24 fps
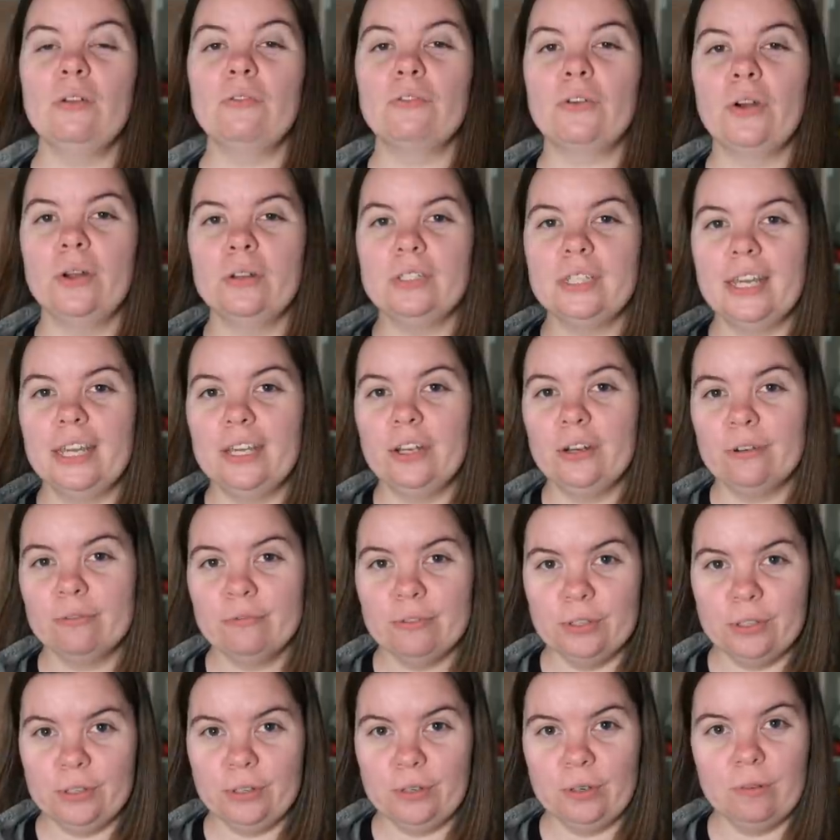Rotate your
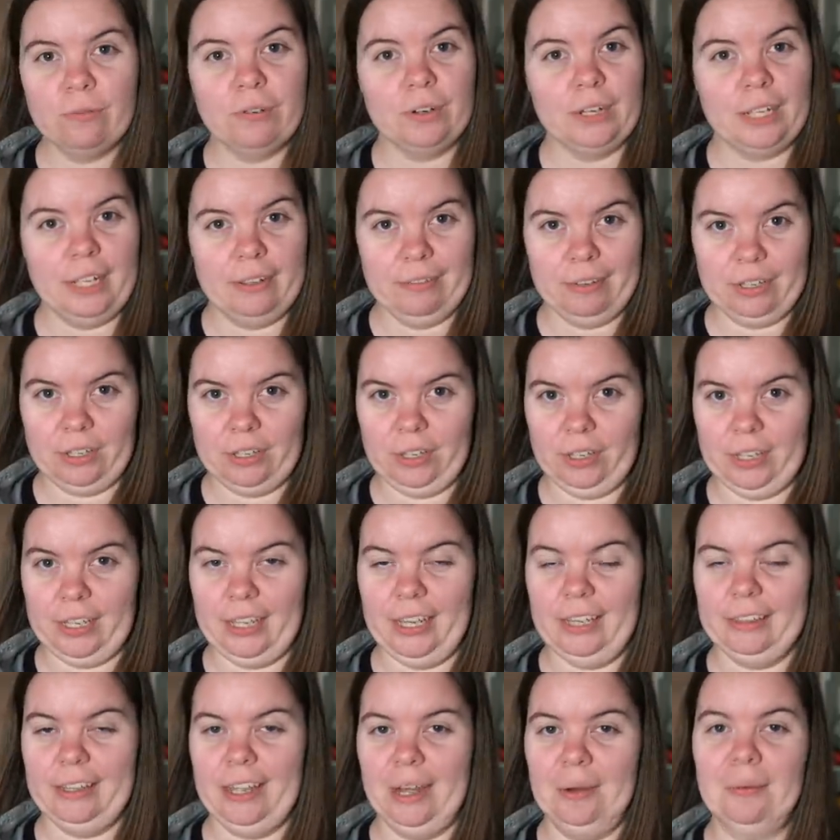food for even
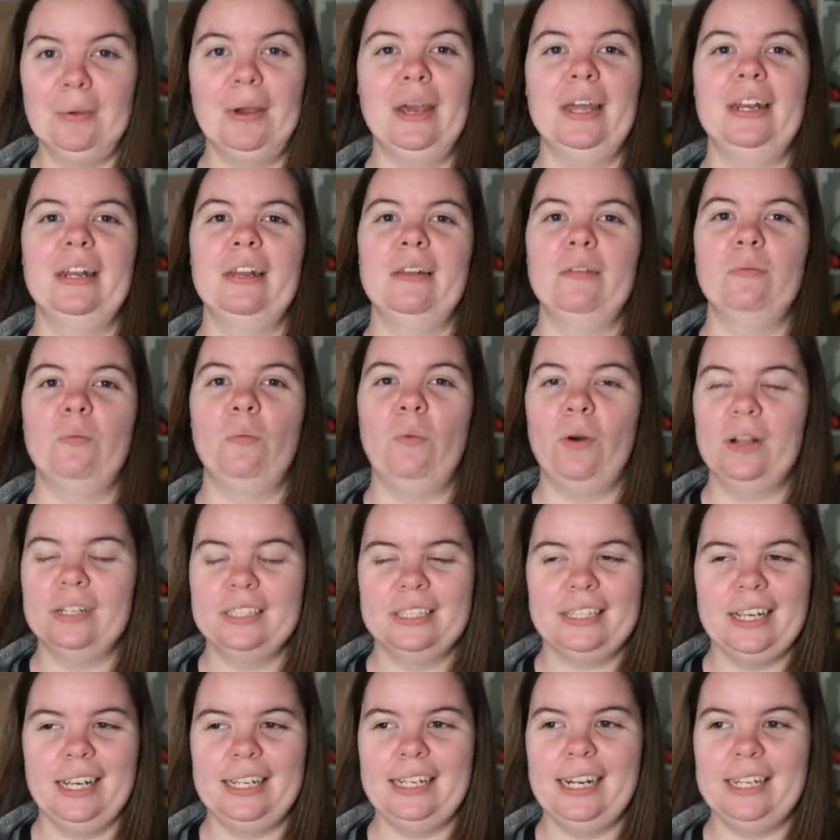cooking. That way, one
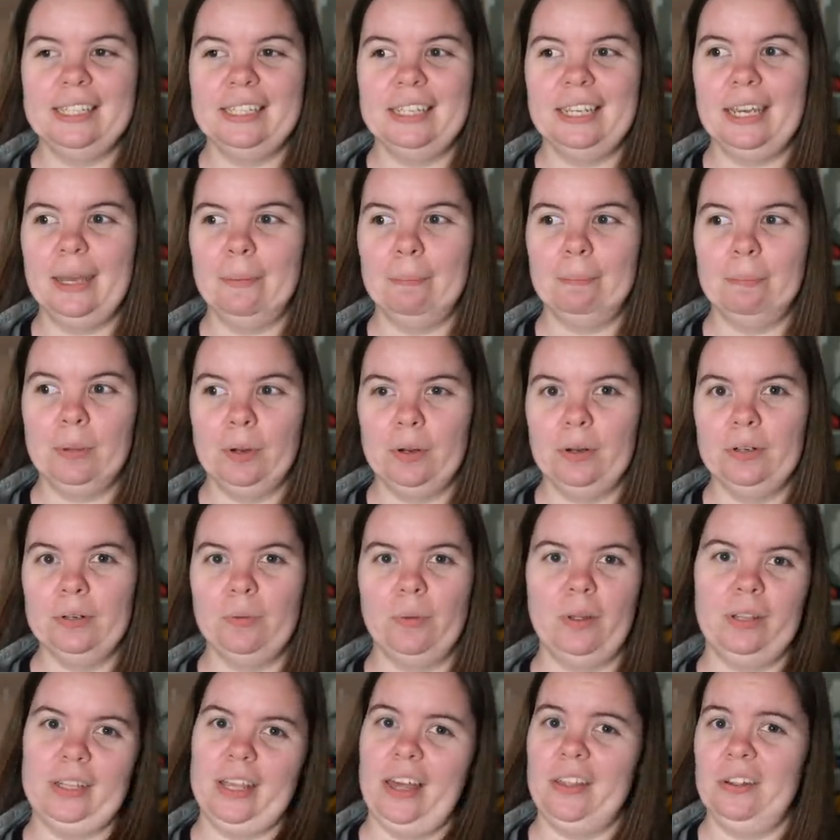side doesn't get burnt
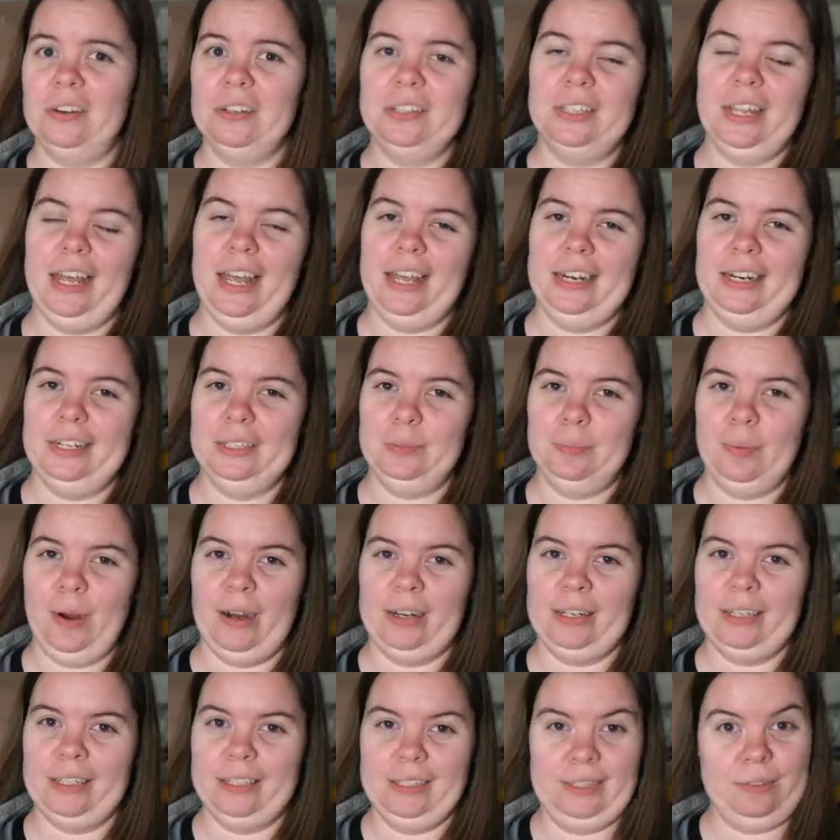while the other side is
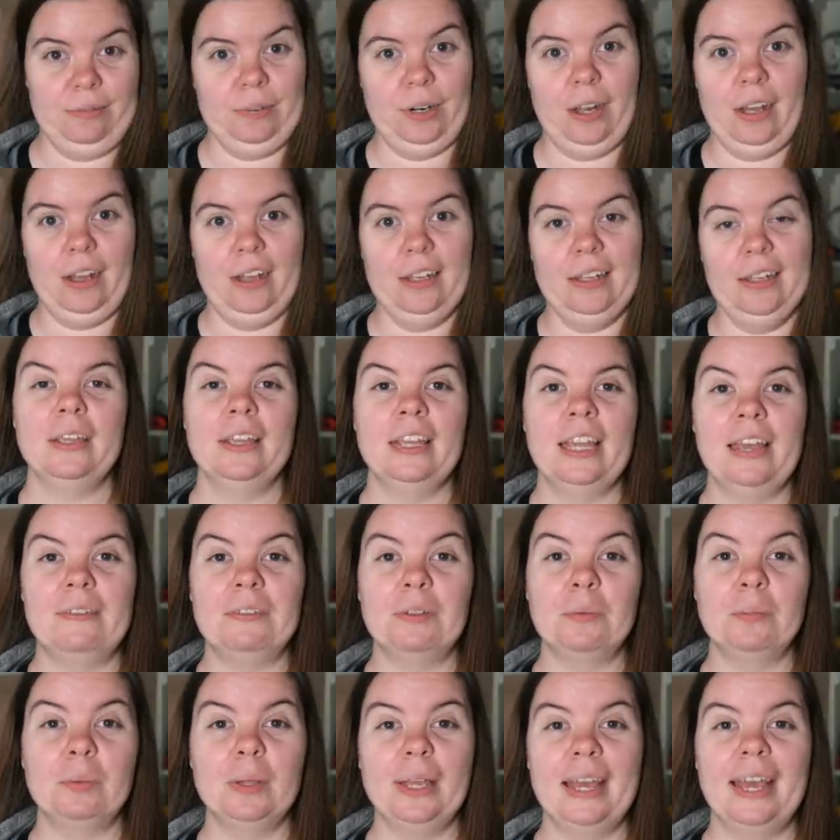practically raw. If
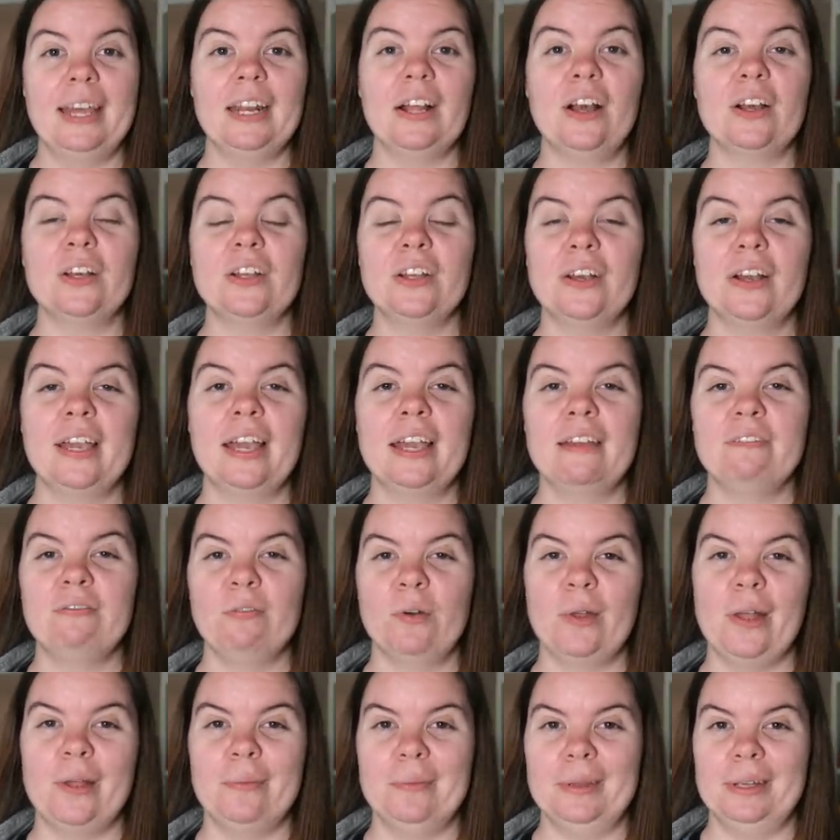you plan on cooking
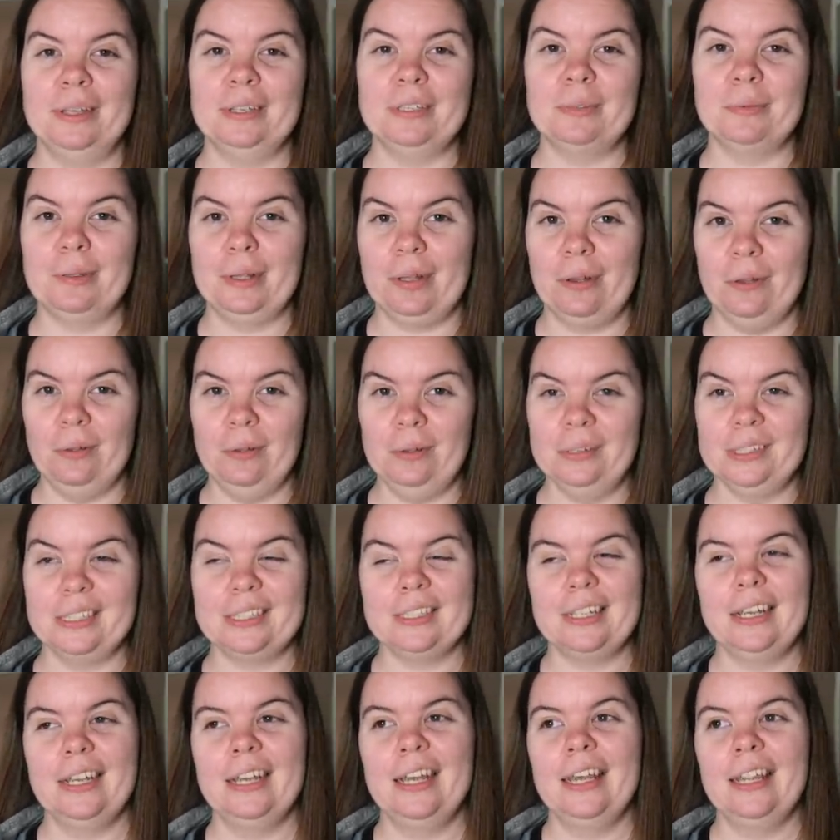foil meals with
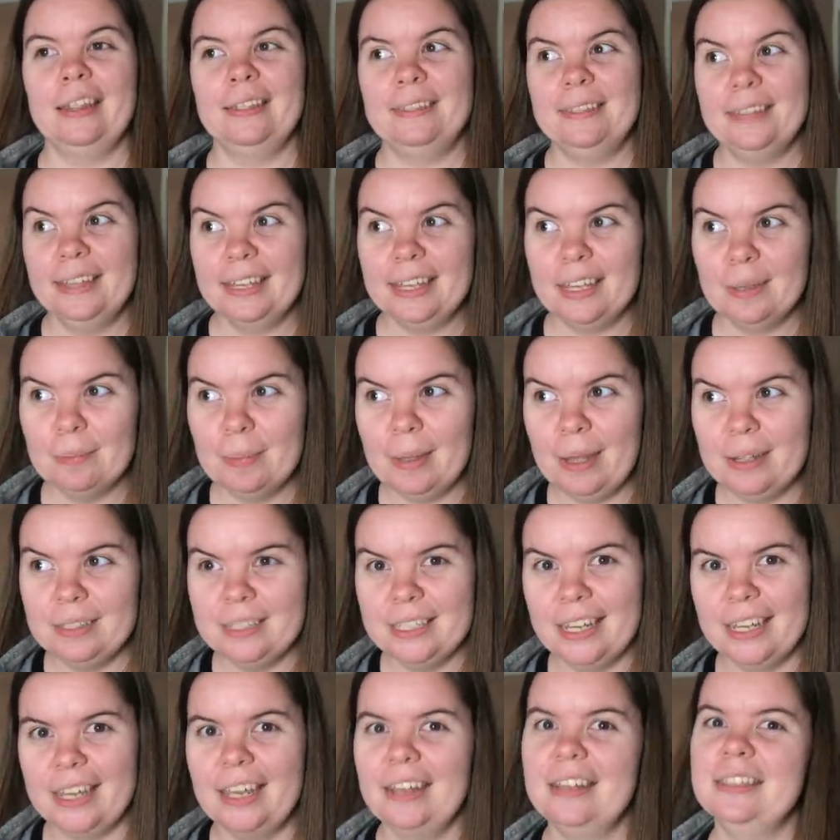coals, think about
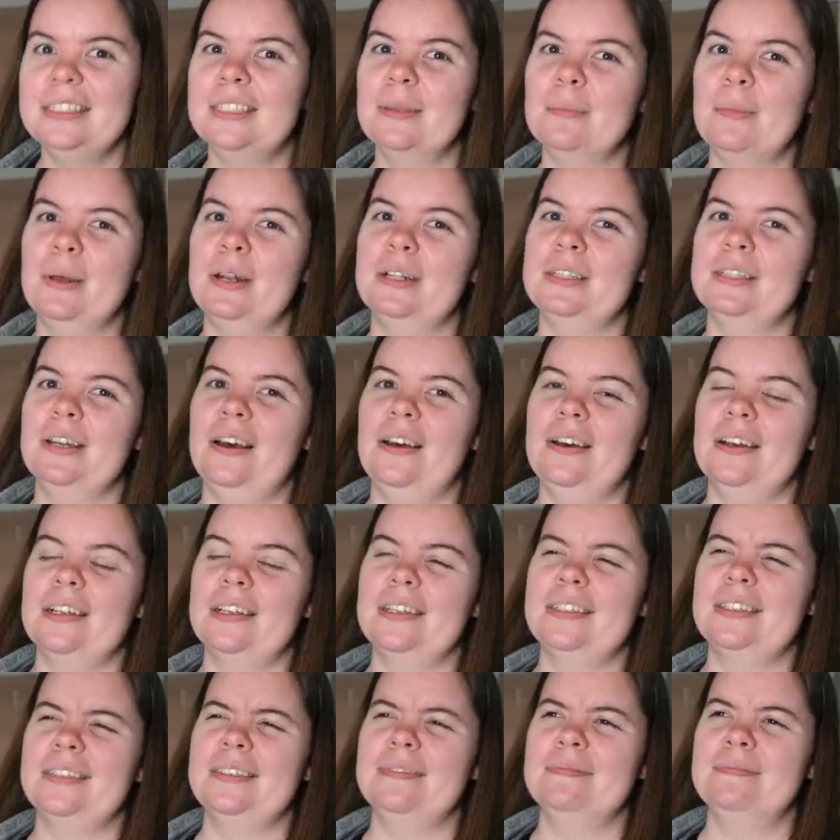taking some metal
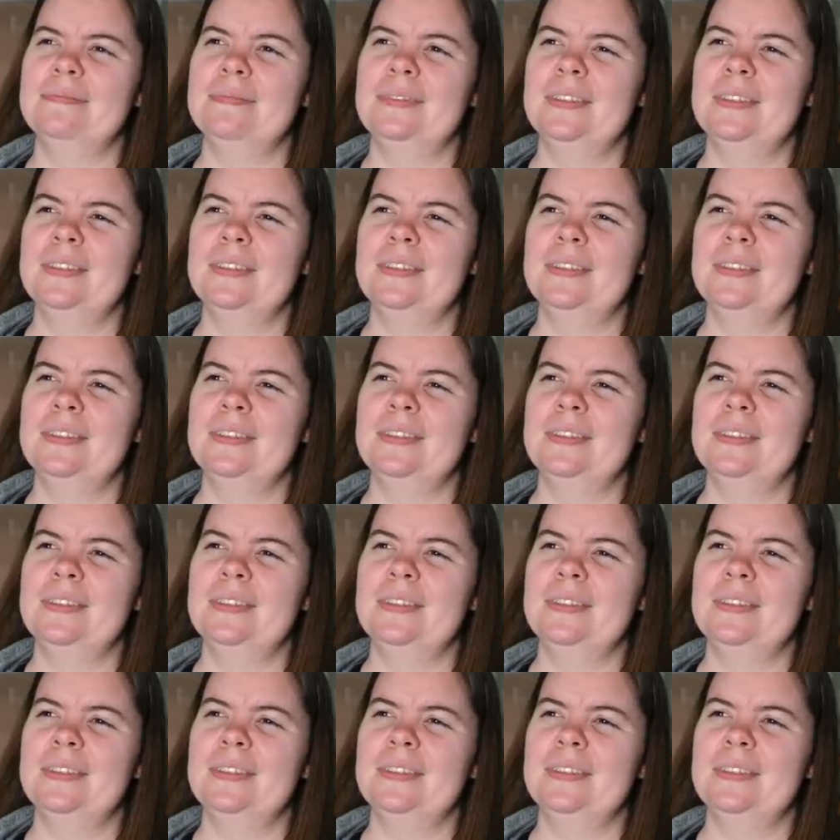tongs.